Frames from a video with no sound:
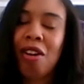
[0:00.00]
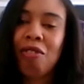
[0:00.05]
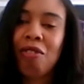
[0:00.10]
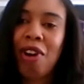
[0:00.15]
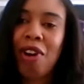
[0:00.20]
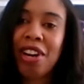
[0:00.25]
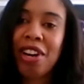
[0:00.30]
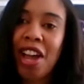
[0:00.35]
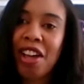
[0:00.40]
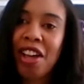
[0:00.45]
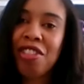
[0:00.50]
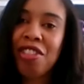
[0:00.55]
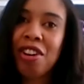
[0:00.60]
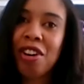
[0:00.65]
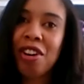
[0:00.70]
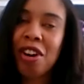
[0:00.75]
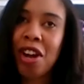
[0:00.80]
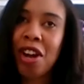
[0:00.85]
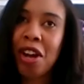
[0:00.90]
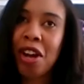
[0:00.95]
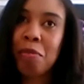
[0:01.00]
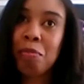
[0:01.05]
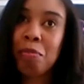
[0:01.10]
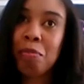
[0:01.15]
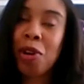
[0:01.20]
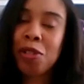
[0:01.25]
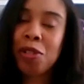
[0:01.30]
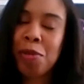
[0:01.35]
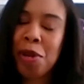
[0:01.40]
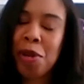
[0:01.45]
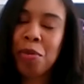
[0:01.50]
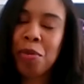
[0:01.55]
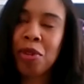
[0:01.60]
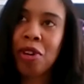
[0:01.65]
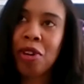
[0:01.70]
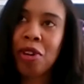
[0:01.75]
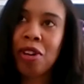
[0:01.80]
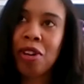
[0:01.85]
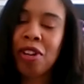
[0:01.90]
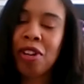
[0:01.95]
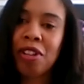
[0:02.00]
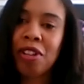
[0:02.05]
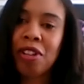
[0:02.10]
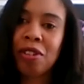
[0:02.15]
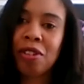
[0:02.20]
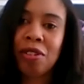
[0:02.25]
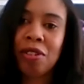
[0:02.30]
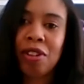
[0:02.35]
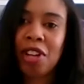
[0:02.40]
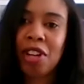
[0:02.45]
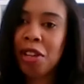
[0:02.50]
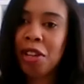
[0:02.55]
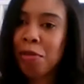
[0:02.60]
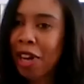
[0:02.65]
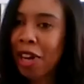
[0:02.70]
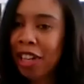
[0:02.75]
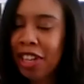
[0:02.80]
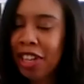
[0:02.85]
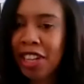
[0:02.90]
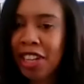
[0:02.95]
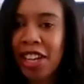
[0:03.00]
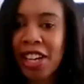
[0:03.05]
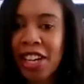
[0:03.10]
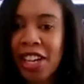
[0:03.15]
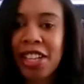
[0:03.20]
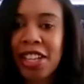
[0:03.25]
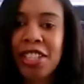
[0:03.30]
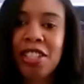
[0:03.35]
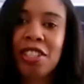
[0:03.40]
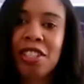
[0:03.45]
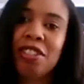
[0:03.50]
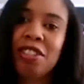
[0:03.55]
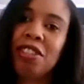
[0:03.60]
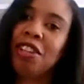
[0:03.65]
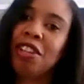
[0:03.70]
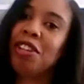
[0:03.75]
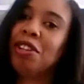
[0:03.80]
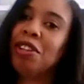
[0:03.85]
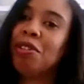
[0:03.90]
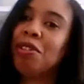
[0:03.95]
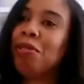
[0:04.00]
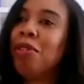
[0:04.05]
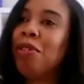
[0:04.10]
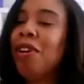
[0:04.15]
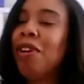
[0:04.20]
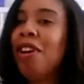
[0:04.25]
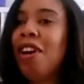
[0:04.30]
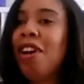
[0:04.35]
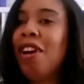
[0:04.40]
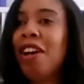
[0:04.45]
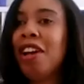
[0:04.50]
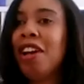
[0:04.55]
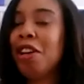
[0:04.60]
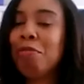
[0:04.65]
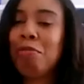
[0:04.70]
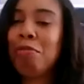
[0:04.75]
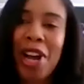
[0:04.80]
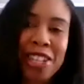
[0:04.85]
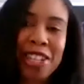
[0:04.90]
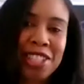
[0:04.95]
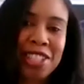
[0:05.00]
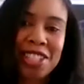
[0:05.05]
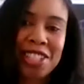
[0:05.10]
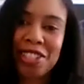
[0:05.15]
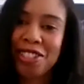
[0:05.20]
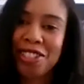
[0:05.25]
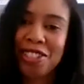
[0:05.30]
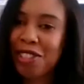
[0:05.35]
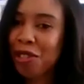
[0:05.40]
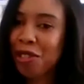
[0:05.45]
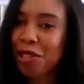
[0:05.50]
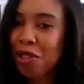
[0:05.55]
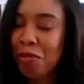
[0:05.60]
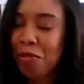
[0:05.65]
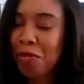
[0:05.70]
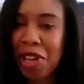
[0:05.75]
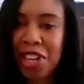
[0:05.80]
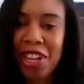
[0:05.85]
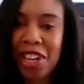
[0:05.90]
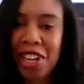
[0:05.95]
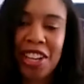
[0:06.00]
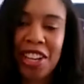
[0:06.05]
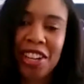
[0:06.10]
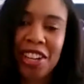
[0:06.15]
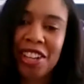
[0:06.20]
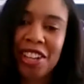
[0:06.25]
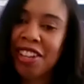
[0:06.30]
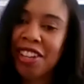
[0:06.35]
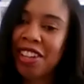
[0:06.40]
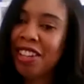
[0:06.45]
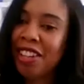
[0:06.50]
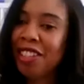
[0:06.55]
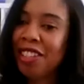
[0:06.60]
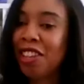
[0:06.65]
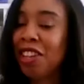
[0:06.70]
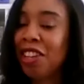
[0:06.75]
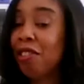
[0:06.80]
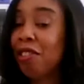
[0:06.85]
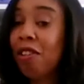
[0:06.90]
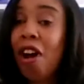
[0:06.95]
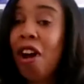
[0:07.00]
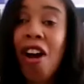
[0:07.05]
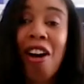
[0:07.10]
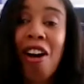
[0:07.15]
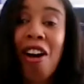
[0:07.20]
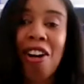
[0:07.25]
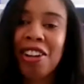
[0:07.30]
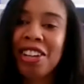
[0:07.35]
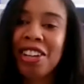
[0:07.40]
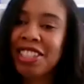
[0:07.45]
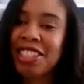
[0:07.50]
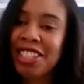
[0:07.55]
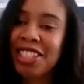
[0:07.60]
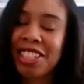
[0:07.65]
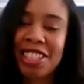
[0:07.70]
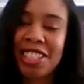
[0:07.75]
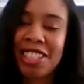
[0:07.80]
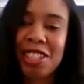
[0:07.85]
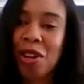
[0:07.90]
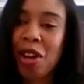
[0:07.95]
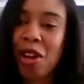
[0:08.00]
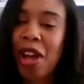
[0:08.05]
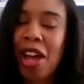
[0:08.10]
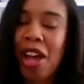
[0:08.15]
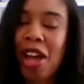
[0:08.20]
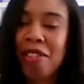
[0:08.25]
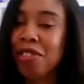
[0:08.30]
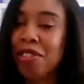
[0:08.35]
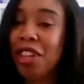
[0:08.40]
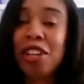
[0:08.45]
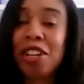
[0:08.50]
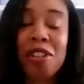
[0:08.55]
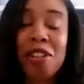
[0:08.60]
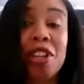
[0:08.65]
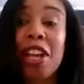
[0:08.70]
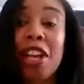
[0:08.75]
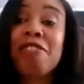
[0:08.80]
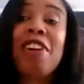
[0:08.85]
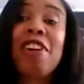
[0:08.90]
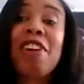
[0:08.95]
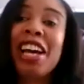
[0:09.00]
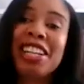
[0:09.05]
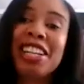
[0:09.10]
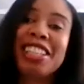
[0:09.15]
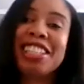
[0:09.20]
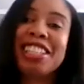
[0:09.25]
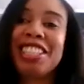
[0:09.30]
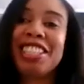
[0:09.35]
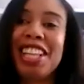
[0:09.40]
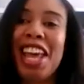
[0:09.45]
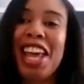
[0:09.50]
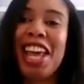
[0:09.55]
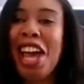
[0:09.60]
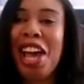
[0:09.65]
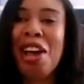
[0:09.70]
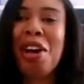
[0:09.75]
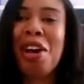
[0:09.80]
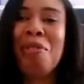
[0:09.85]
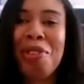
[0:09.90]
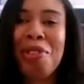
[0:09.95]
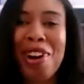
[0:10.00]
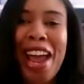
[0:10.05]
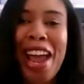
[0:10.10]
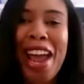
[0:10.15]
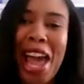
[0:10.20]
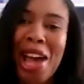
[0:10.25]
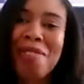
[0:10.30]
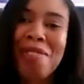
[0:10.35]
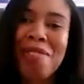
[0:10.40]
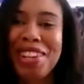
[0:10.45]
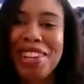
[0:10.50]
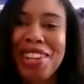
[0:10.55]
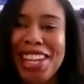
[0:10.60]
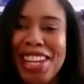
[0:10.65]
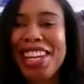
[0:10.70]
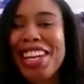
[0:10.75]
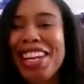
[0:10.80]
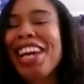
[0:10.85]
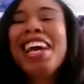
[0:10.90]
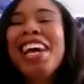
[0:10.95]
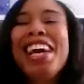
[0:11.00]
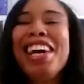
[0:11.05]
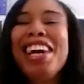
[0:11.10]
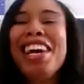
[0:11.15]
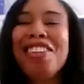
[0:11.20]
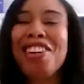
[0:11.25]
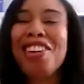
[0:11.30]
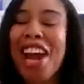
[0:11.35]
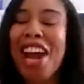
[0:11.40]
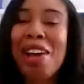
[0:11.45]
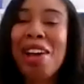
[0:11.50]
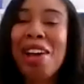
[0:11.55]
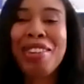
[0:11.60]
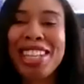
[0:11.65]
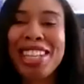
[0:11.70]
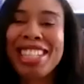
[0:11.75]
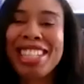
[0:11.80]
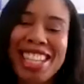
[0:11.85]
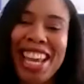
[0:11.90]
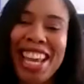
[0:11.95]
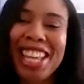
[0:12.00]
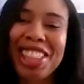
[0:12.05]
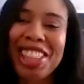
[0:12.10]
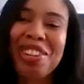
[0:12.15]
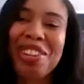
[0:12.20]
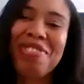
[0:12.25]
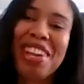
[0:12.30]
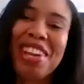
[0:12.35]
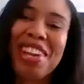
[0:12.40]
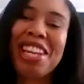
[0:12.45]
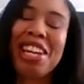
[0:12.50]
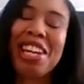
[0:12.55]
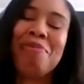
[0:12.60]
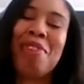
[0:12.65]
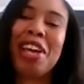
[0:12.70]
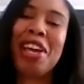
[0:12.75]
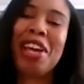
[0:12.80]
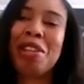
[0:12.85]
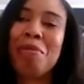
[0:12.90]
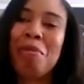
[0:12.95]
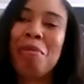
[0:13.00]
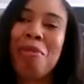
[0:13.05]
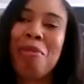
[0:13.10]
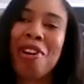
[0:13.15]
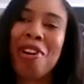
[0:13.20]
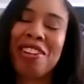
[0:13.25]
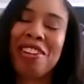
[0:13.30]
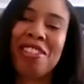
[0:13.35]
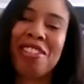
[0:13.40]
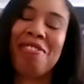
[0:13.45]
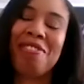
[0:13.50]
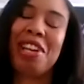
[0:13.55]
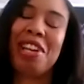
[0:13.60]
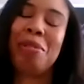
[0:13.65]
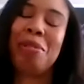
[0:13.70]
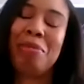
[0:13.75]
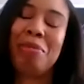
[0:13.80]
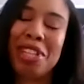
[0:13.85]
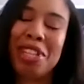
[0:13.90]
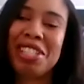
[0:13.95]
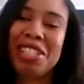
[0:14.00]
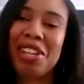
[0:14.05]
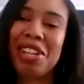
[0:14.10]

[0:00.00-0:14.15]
Right now, most people are either emailing us, they'll inbox us on social media, they'll call. It's just they find us, and we're happy. We're happy to take them in and make them a part of the family.